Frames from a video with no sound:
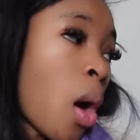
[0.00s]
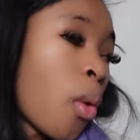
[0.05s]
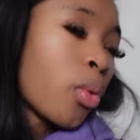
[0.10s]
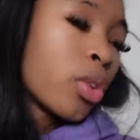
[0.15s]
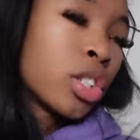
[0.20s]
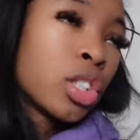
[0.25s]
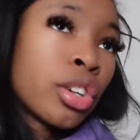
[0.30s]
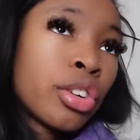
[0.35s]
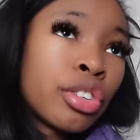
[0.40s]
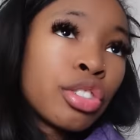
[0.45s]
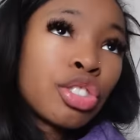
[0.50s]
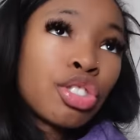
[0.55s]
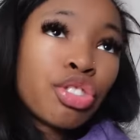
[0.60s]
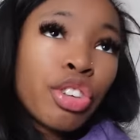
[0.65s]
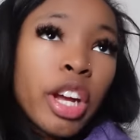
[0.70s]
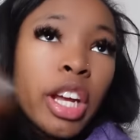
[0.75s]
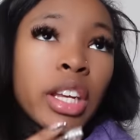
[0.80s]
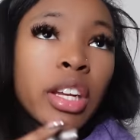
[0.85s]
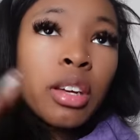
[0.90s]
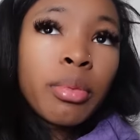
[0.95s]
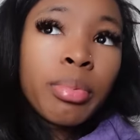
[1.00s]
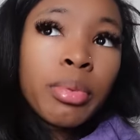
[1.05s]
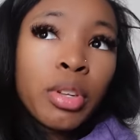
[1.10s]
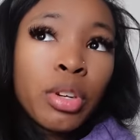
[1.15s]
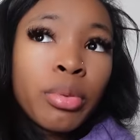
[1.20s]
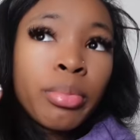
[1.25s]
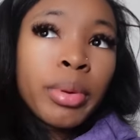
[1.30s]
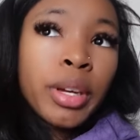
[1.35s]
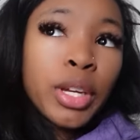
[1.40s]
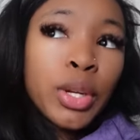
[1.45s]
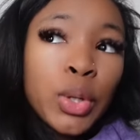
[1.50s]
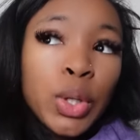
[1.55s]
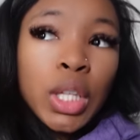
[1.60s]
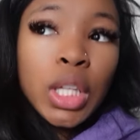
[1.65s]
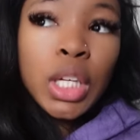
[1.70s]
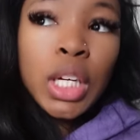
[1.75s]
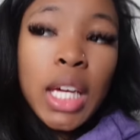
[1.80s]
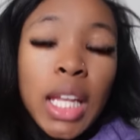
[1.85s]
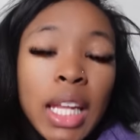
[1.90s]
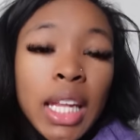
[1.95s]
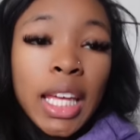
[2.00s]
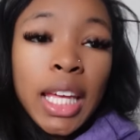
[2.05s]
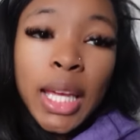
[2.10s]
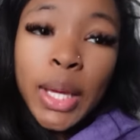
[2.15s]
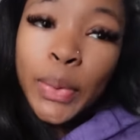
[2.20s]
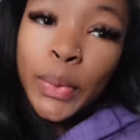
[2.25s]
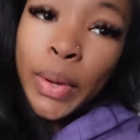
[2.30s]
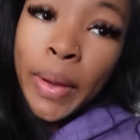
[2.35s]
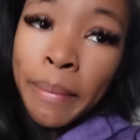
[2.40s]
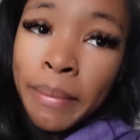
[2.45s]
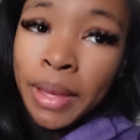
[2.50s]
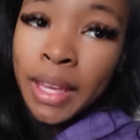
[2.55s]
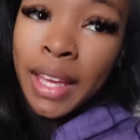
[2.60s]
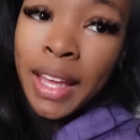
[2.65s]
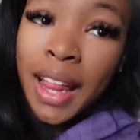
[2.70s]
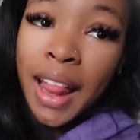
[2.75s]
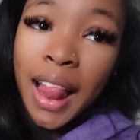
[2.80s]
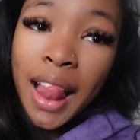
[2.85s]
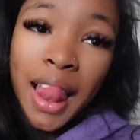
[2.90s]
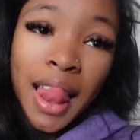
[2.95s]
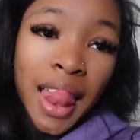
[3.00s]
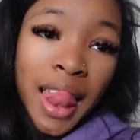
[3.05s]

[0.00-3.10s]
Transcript: We're just gonna straighten up a little bit, do a little clean with me